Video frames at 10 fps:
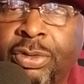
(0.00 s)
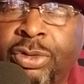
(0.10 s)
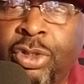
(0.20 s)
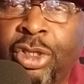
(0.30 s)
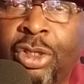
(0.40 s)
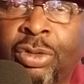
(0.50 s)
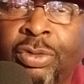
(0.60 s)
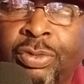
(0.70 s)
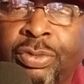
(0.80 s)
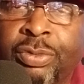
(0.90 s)
You know,
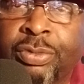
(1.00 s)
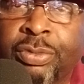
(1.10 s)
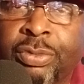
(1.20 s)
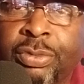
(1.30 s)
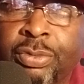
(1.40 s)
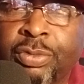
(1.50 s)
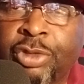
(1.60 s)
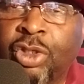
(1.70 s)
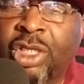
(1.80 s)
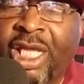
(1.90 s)

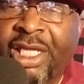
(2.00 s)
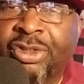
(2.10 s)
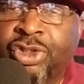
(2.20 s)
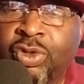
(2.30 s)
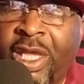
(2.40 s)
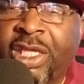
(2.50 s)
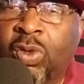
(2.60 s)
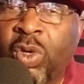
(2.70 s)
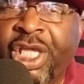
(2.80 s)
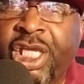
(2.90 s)
looking like a straight
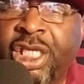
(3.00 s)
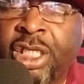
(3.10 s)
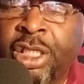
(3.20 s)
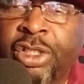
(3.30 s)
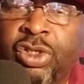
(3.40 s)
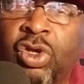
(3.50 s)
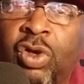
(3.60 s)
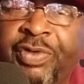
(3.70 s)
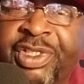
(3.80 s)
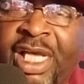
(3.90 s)
queen. You go
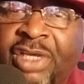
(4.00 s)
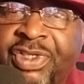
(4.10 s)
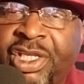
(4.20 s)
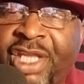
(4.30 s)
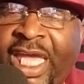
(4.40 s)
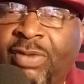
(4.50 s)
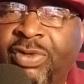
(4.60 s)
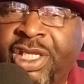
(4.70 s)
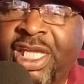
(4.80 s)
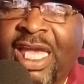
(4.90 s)
over his house at night
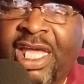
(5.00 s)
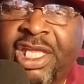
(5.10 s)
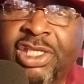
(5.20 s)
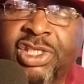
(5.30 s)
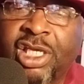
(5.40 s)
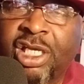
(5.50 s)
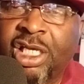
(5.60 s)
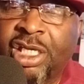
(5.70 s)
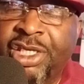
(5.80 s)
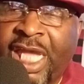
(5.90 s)
when he got his
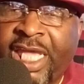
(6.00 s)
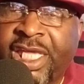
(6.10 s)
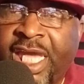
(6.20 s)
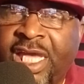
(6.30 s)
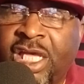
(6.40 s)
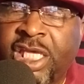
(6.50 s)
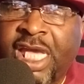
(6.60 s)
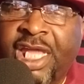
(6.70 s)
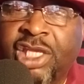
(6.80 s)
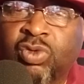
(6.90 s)
nightgown, he
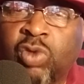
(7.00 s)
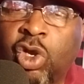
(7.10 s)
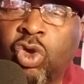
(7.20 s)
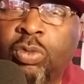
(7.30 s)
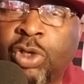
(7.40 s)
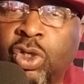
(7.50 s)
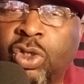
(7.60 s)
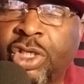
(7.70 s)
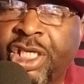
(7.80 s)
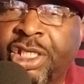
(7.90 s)
got his robe
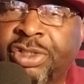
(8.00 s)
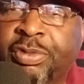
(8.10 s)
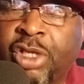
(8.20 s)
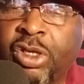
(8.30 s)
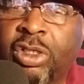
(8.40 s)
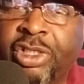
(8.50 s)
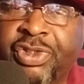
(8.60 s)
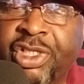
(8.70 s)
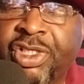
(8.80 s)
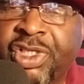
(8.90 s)
on and his
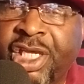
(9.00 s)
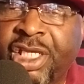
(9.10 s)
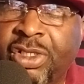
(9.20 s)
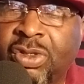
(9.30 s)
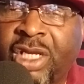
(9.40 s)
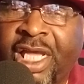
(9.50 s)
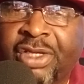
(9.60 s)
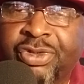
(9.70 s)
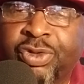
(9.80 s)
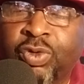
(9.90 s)
curlers in his hair, looking like
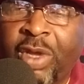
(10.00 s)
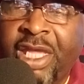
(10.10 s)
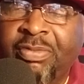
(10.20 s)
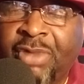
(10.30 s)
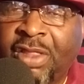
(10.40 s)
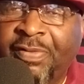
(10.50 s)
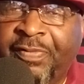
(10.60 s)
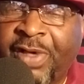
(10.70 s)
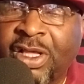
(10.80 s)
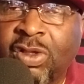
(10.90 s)
a straight
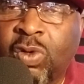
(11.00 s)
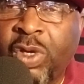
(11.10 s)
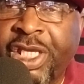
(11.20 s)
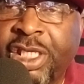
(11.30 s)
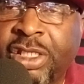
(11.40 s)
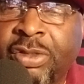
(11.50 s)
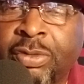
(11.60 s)
motherfucking queen.